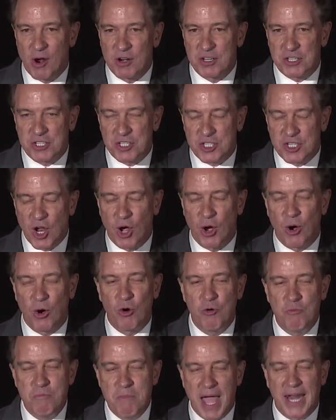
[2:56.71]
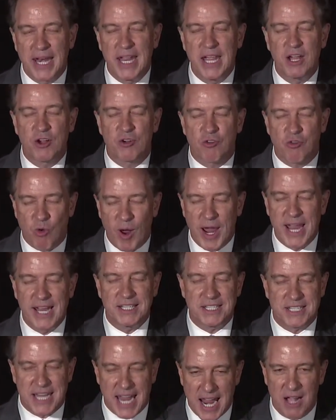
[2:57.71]
There are so many
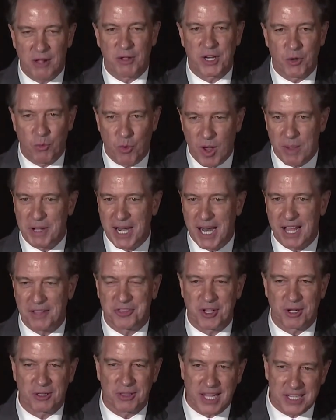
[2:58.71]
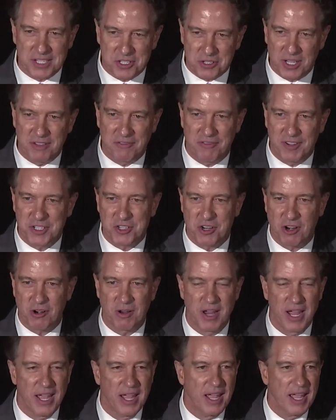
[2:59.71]
great, talented women out there. Leslie
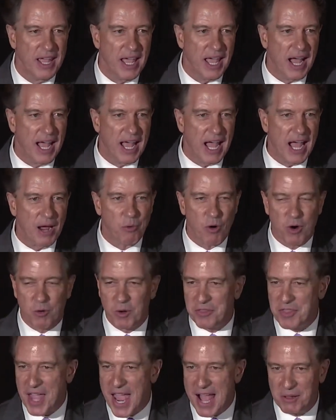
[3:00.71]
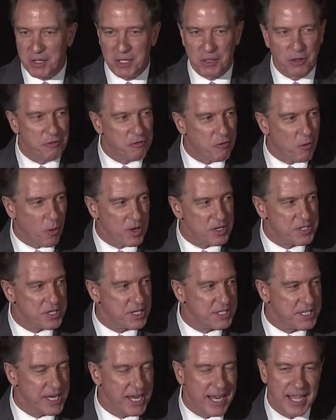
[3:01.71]
Visser, I work with Allie
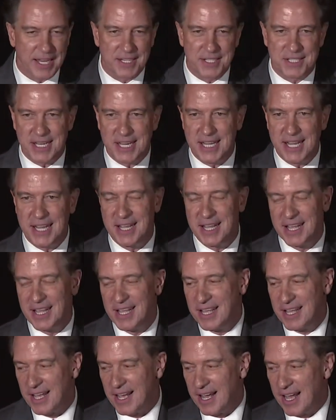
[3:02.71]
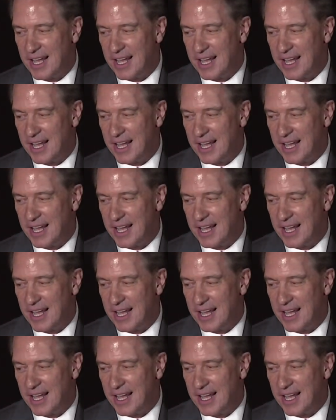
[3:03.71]
LaForce at TNT.